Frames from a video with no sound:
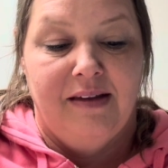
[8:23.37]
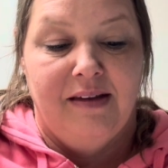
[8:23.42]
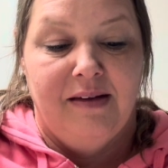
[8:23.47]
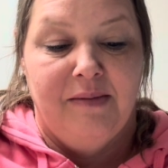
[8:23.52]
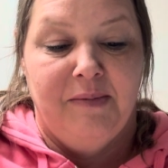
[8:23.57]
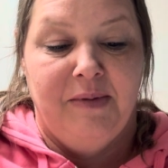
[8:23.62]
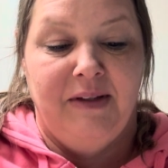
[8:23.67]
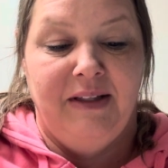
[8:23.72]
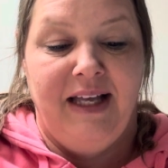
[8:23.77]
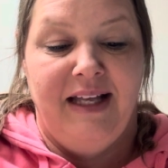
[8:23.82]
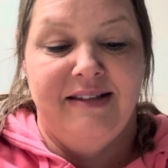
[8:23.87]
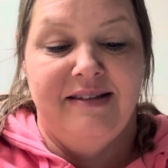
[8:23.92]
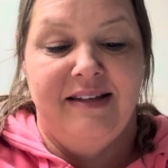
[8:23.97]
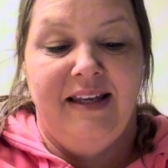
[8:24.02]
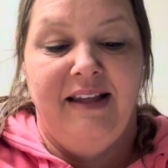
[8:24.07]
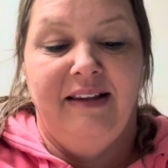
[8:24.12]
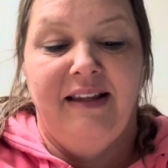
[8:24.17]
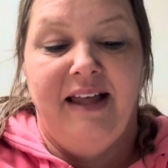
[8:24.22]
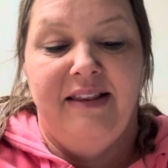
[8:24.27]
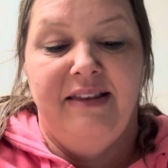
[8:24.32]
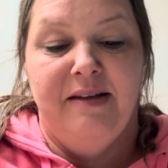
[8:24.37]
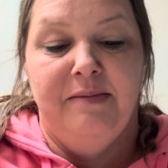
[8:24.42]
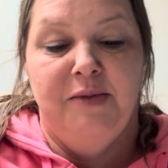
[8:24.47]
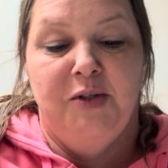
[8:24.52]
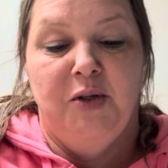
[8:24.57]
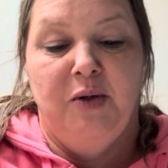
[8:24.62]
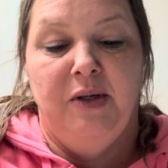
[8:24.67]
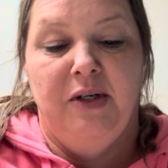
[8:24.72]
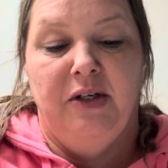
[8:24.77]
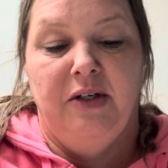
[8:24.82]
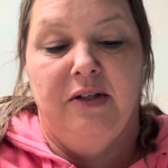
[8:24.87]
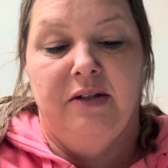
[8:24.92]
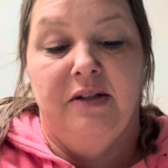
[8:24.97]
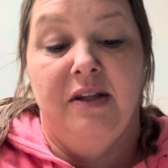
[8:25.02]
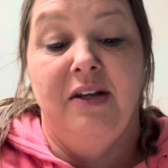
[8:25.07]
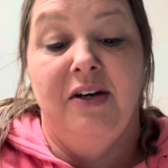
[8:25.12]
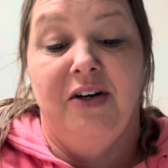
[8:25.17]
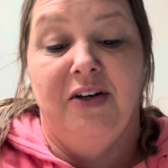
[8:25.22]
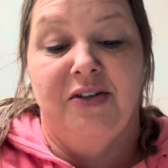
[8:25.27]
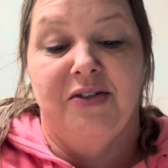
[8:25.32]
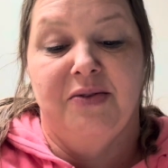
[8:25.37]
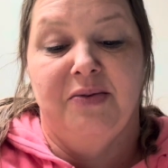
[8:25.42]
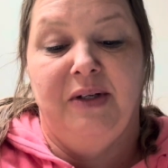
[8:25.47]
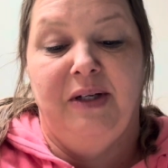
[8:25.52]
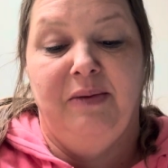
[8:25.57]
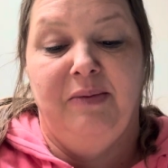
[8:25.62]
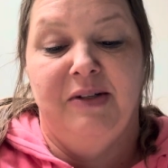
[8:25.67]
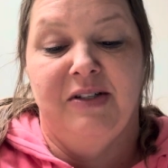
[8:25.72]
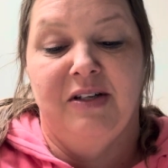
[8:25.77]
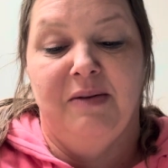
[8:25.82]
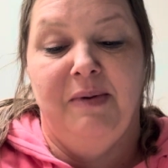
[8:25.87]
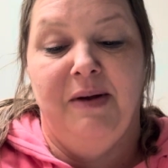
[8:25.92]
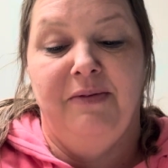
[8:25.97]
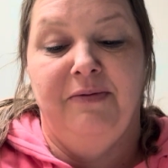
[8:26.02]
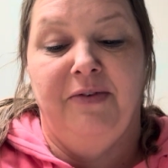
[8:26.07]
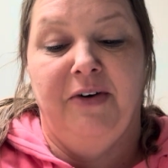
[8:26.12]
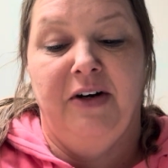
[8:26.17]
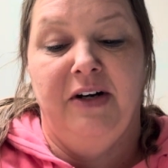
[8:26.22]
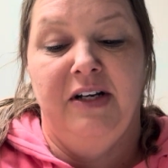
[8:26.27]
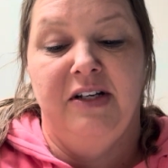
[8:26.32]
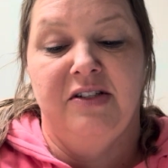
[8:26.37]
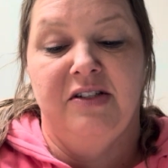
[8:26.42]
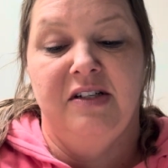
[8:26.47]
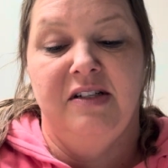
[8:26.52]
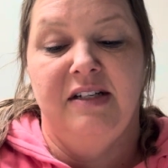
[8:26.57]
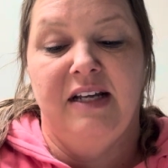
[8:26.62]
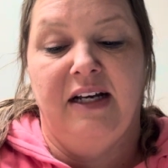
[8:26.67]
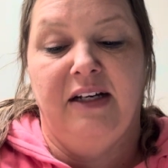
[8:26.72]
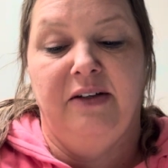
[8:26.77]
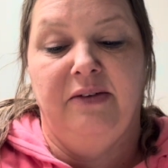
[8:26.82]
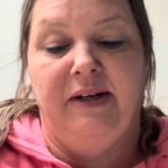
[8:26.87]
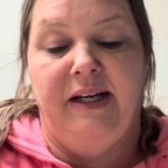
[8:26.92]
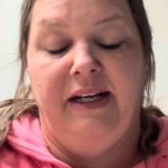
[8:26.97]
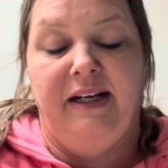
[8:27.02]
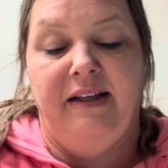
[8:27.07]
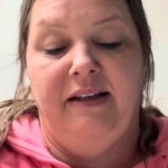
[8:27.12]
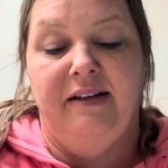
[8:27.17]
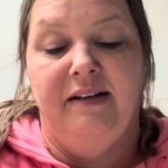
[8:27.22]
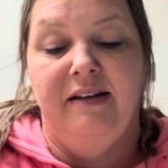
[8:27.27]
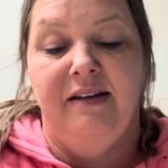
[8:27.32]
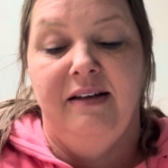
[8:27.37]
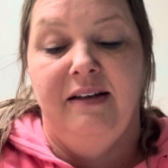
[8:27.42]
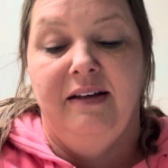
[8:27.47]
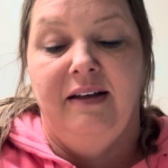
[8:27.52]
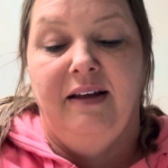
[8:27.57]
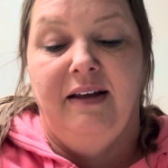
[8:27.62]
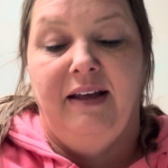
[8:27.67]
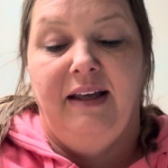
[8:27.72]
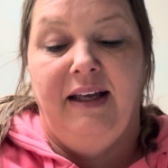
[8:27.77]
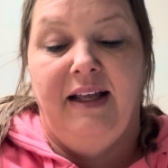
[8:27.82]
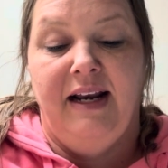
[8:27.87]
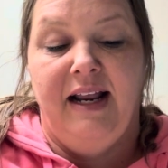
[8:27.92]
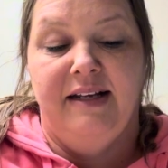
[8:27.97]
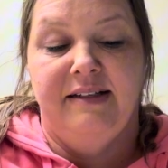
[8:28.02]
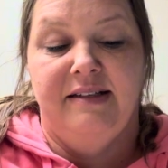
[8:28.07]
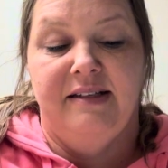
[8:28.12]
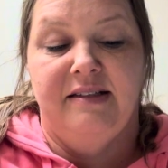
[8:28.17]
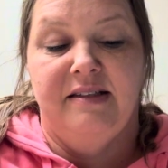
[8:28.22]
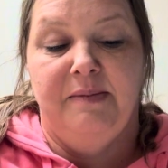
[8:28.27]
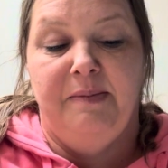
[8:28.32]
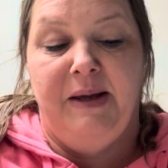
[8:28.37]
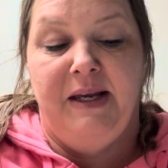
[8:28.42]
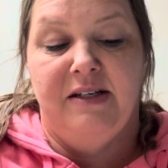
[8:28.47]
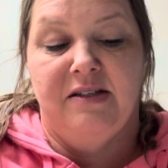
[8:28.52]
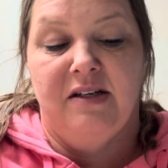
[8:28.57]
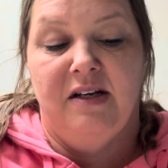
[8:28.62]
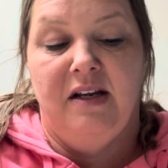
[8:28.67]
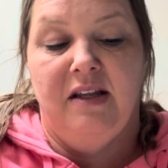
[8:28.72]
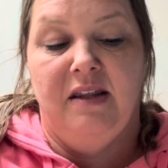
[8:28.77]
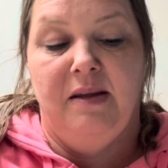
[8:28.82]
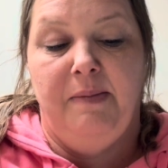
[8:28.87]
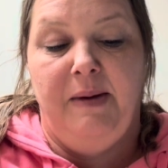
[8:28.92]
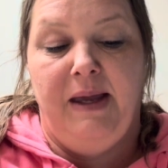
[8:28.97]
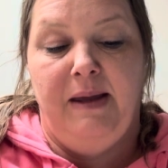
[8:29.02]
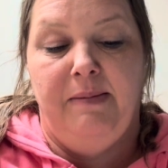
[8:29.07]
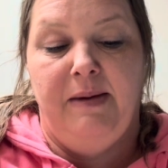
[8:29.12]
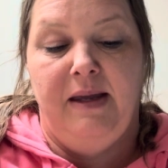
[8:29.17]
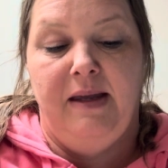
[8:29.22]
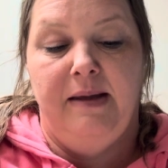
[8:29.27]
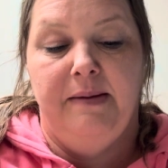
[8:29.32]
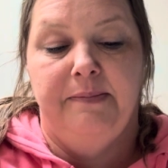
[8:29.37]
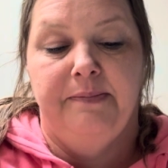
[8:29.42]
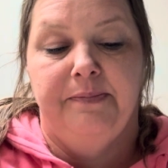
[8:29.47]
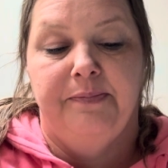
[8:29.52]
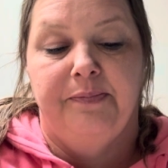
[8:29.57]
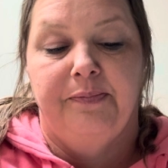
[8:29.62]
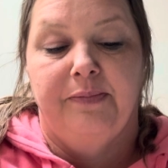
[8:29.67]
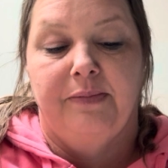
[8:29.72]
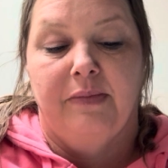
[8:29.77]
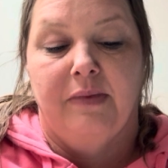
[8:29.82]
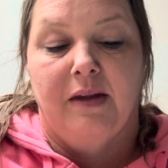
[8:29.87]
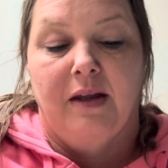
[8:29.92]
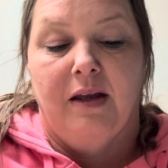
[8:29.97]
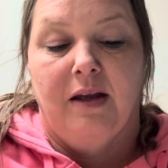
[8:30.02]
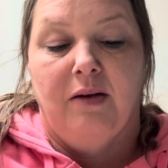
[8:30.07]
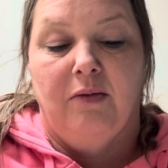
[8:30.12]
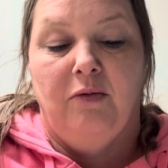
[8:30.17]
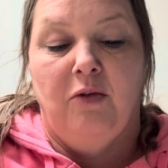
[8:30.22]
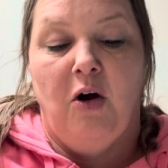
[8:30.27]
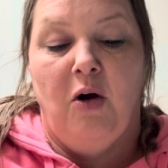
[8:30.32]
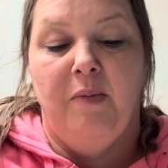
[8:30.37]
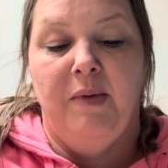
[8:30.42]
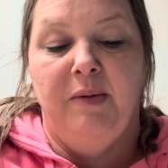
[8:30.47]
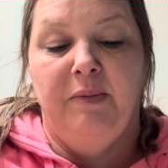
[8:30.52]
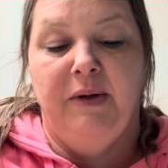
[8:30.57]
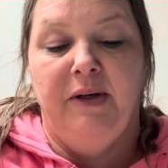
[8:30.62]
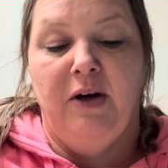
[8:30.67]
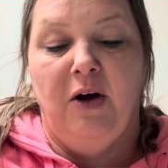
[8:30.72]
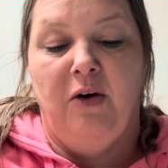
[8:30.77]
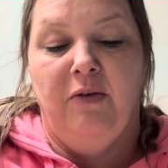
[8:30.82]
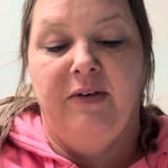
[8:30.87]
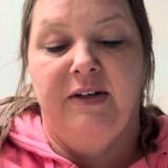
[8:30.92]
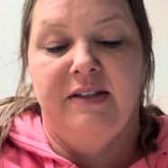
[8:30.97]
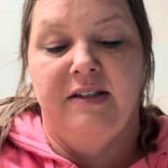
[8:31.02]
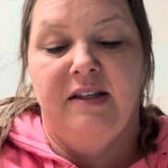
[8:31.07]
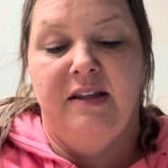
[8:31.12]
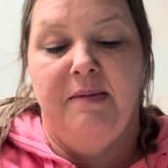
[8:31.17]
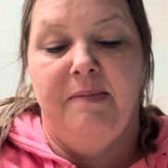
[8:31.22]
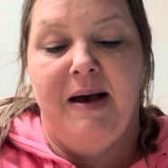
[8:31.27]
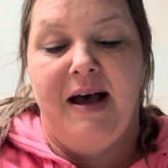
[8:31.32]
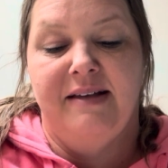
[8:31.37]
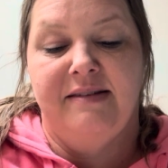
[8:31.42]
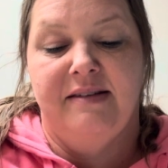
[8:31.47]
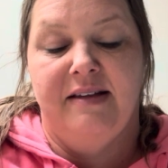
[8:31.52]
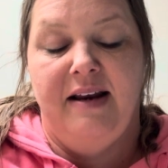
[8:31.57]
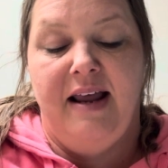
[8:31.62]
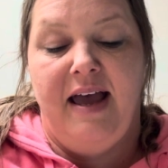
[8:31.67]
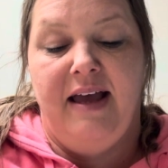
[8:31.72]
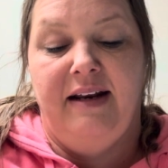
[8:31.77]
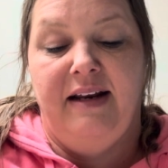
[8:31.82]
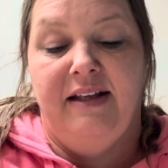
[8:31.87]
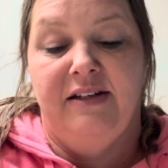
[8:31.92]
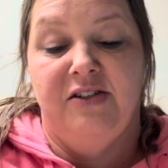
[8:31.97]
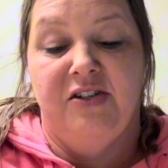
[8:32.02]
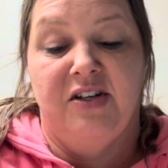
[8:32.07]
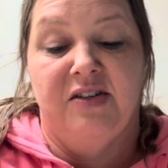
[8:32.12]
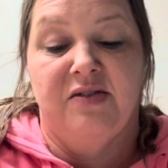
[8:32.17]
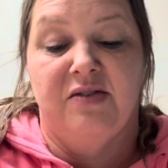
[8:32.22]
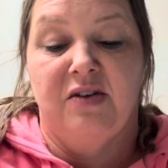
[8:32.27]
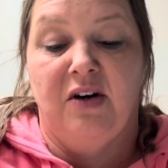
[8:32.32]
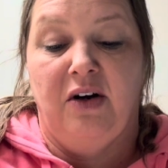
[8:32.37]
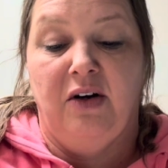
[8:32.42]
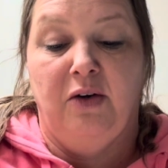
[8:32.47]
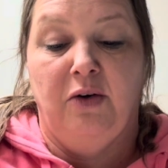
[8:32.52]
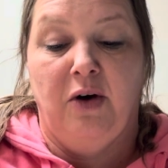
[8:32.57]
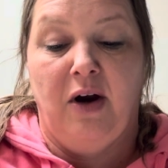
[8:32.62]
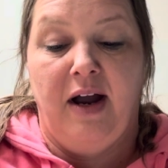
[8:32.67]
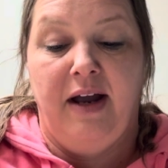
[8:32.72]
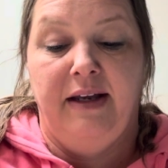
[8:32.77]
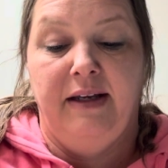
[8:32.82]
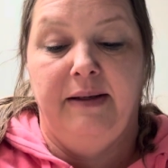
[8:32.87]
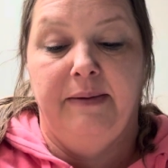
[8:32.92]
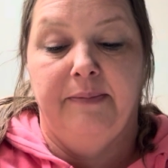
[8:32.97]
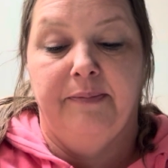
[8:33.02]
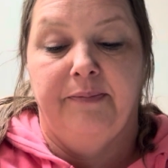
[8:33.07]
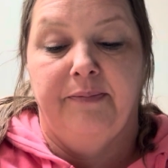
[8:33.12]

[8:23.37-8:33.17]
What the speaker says: Polanski led them to the nursery, which had been furnished and decorated in anticipation of the baby. Roman went over to the bassinet and just started crying.